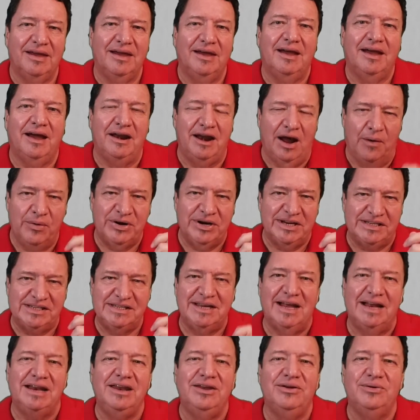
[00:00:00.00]
And I want to
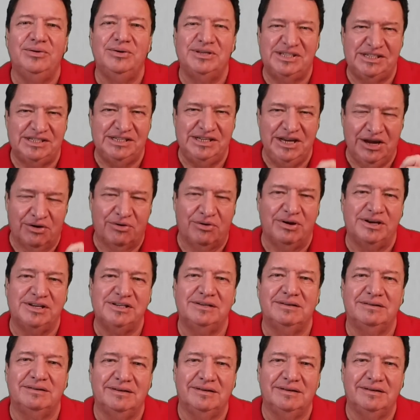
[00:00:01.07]
tell you a secret.